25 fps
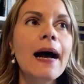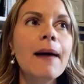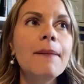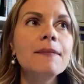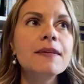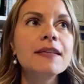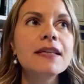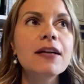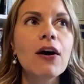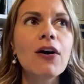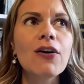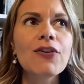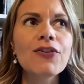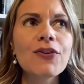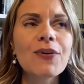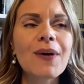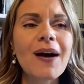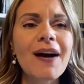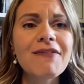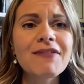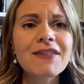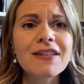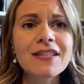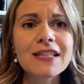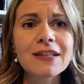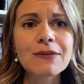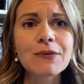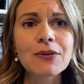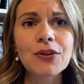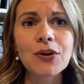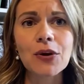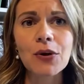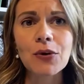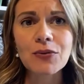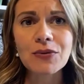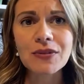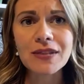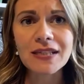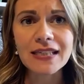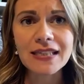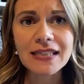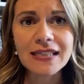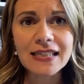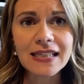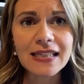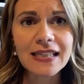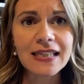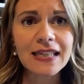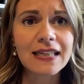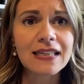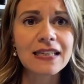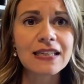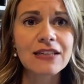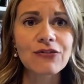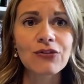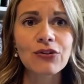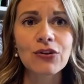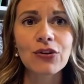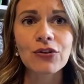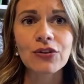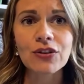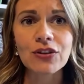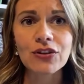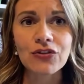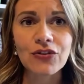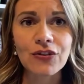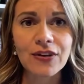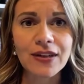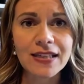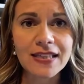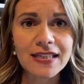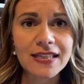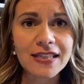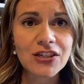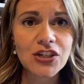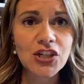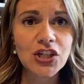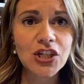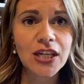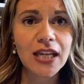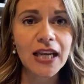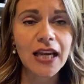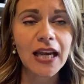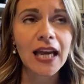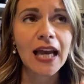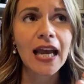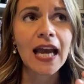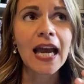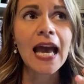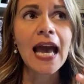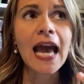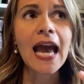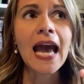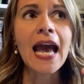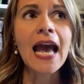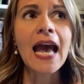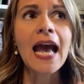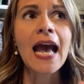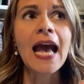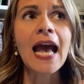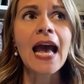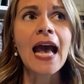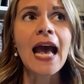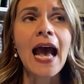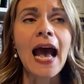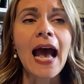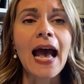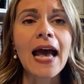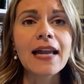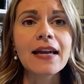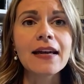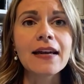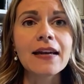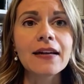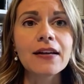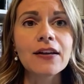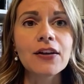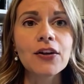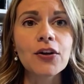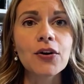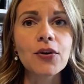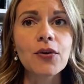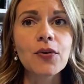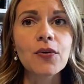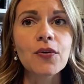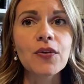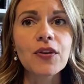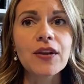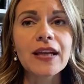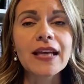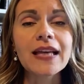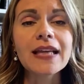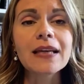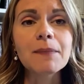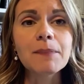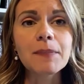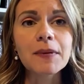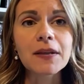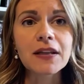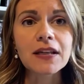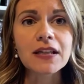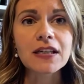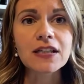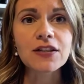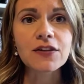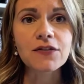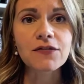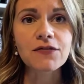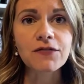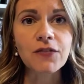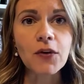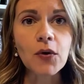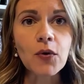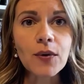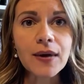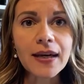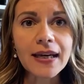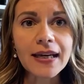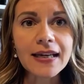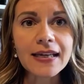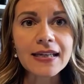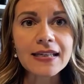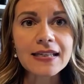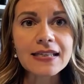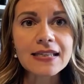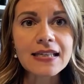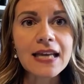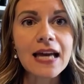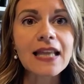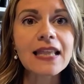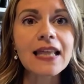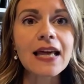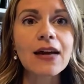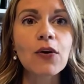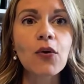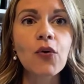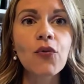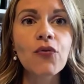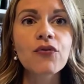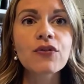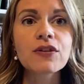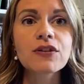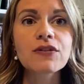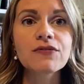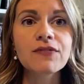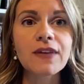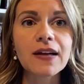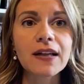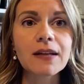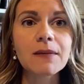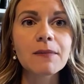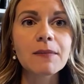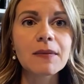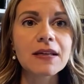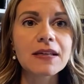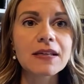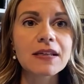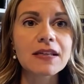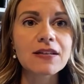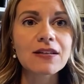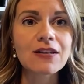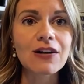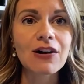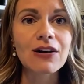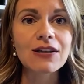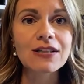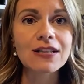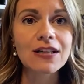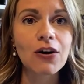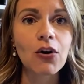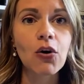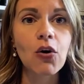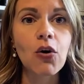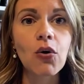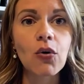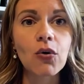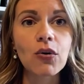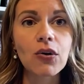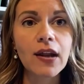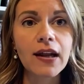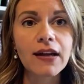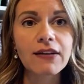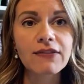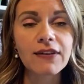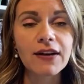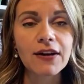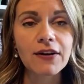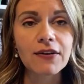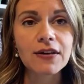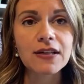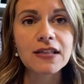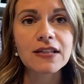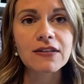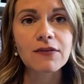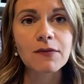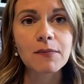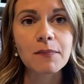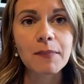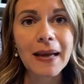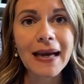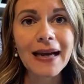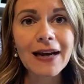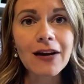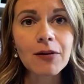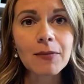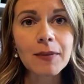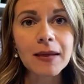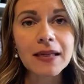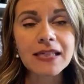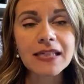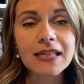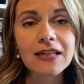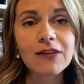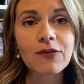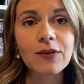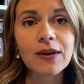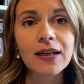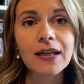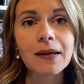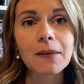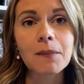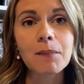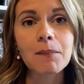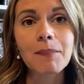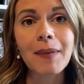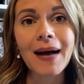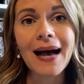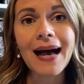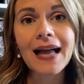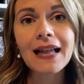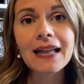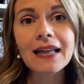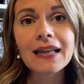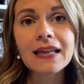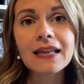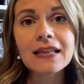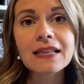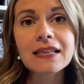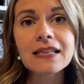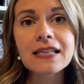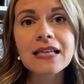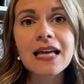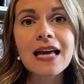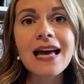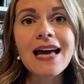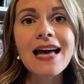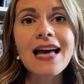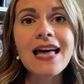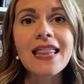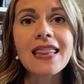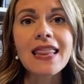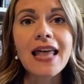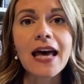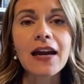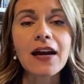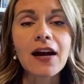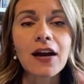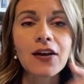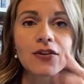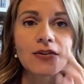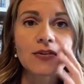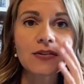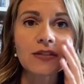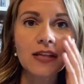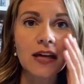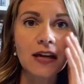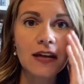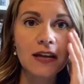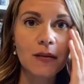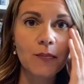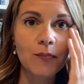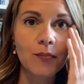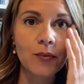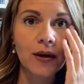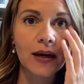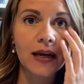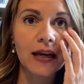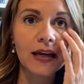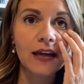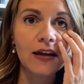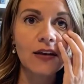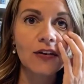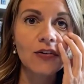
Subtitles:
also having to deal with OCD and difficulty transitioning, and the inability to focus, that overdevelopment is causing a whole lot of areas of impairment. And if we can balance that other side of the brain,